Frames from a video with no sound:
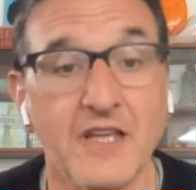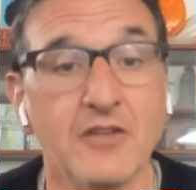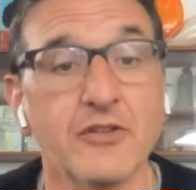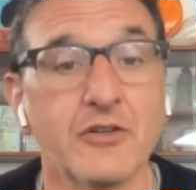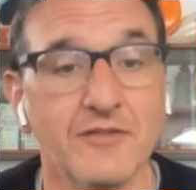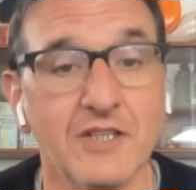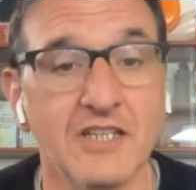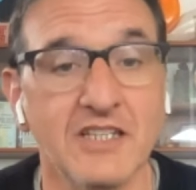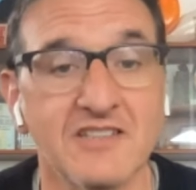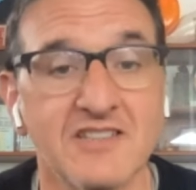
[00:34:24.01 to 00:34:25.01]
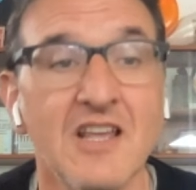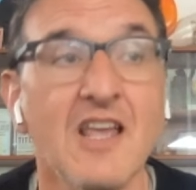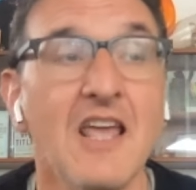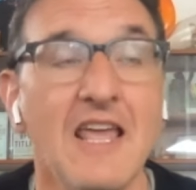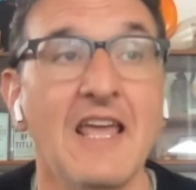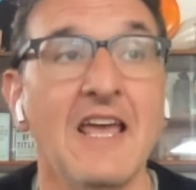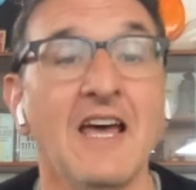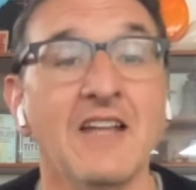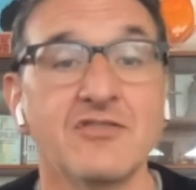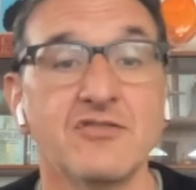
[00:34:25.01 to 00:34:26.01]
failure of elites
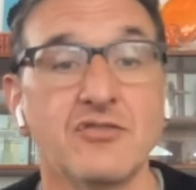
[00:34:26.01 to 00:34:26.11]
and